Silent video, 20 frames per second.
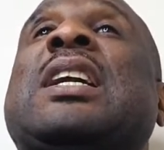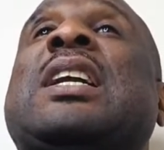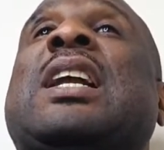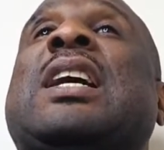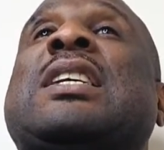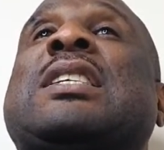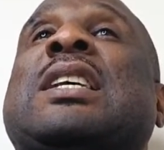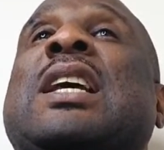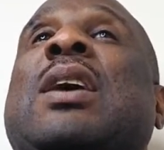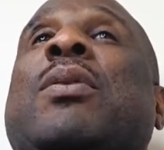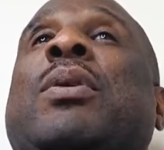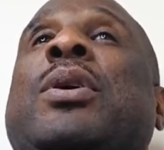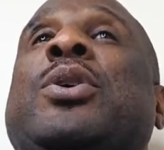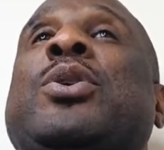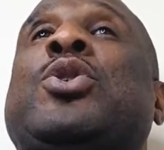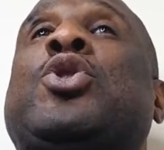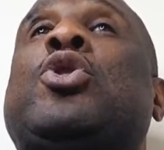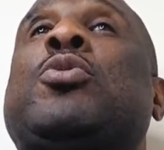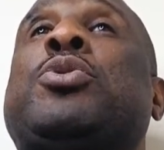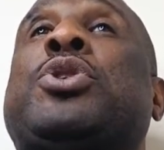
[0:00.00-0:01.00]
That's our
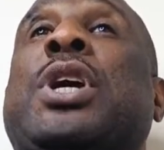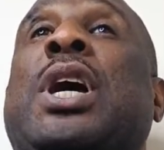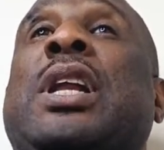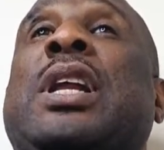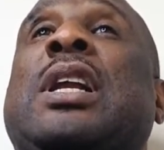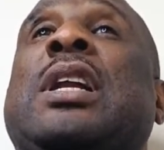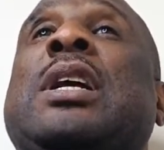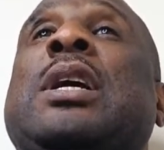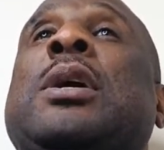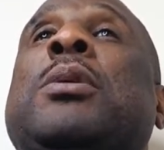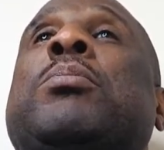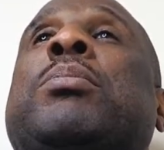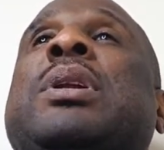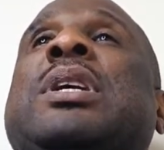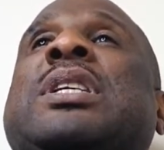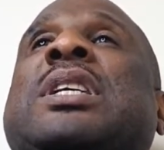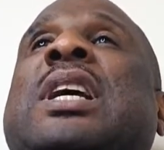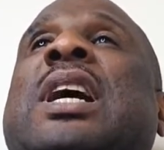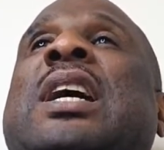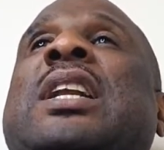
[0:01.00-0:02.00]
YouTube channel.
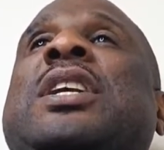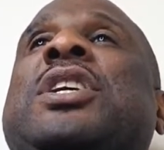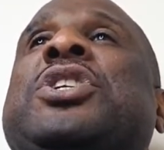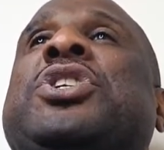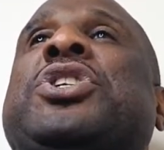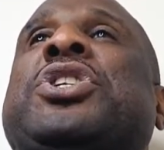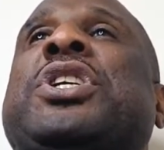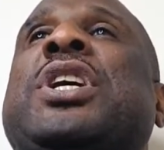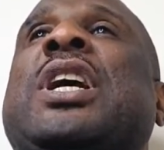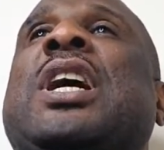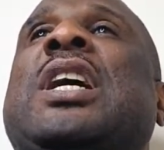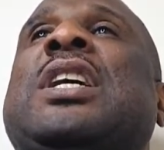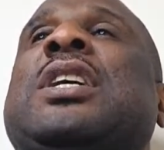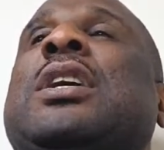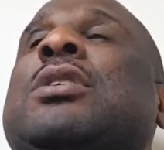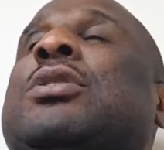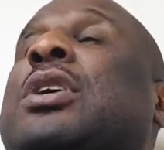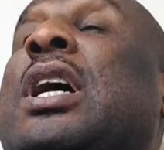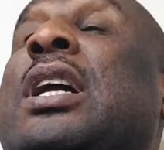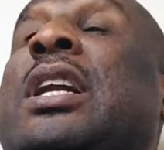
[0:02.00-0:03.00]
Please kindly share,
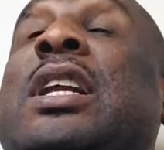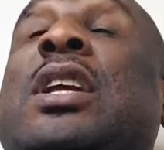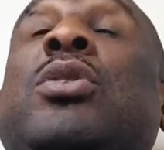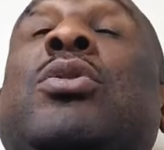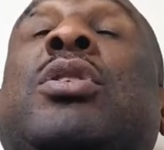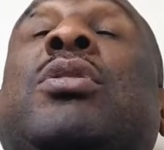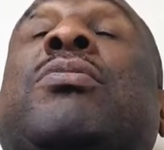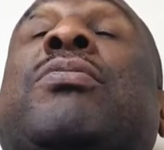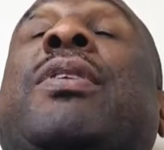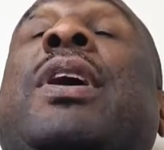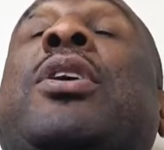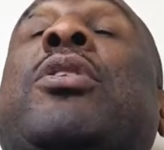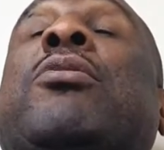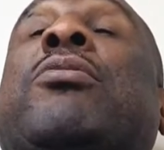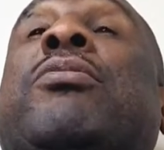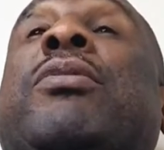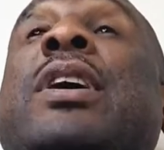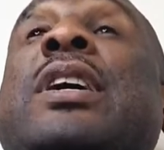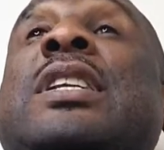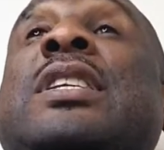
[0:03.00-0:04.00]
kindly notify your
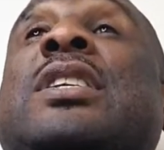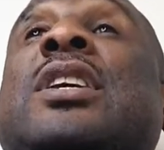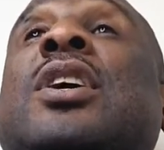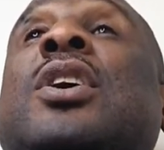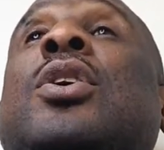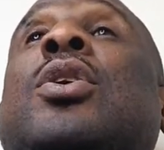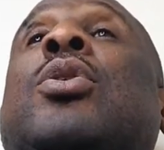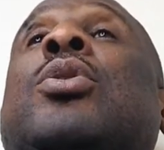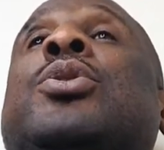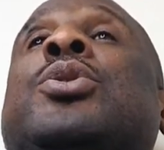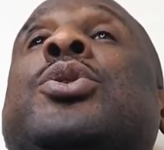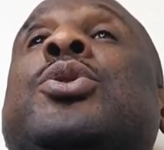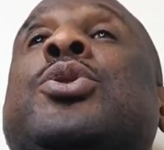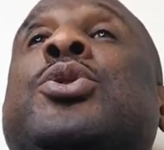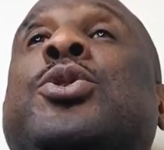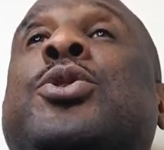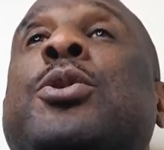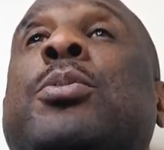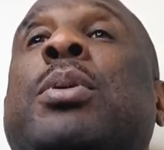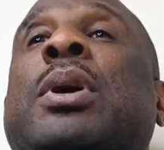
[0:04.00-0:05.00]
friends on
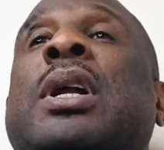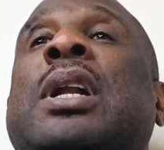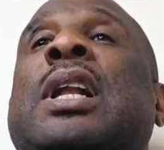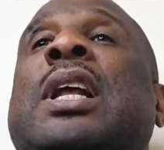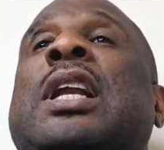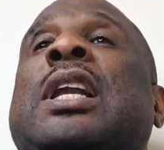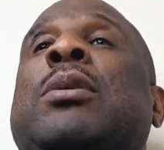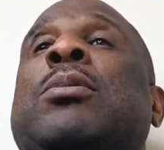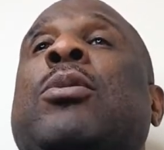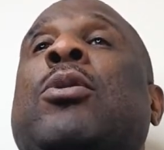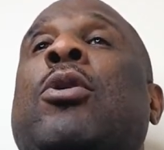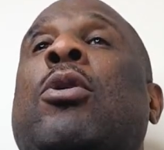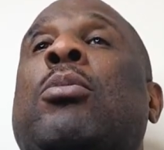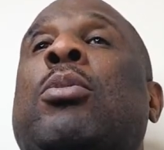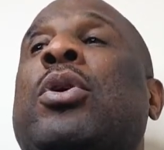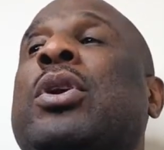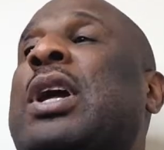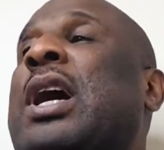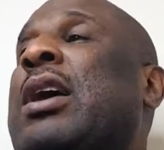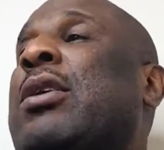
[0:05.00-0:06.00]
YouTube. Let them come
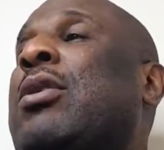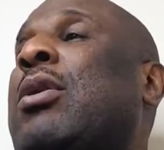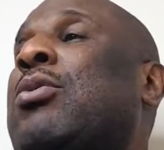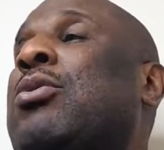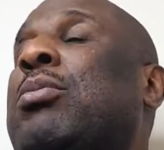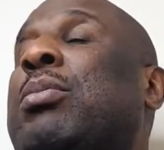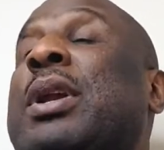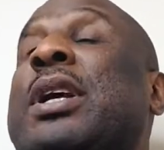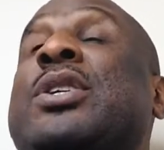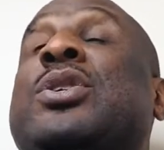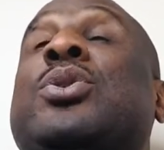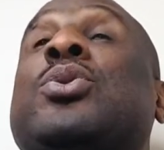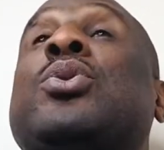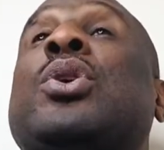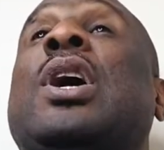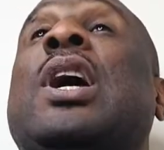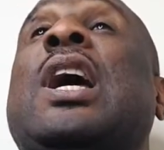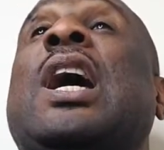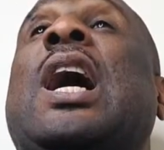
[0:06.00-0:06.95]
on and God will bless you.